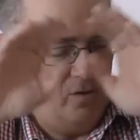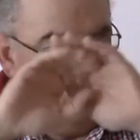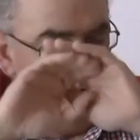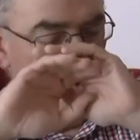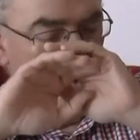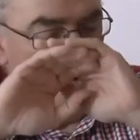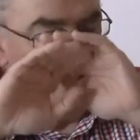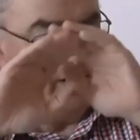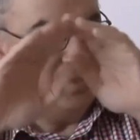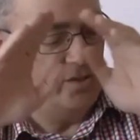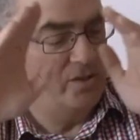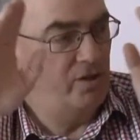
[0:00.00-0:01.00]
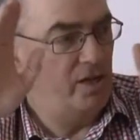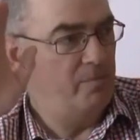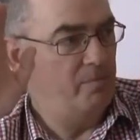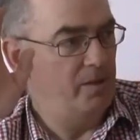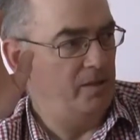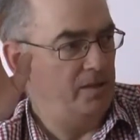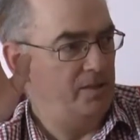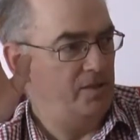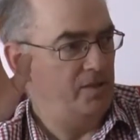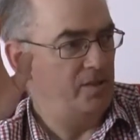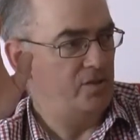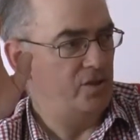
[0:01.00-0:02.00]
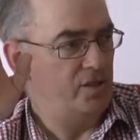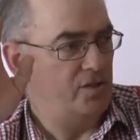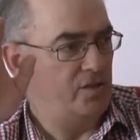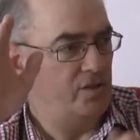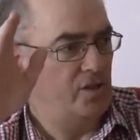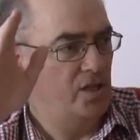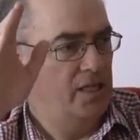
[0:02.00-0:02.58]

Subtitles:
All these great buildings, says Jesus,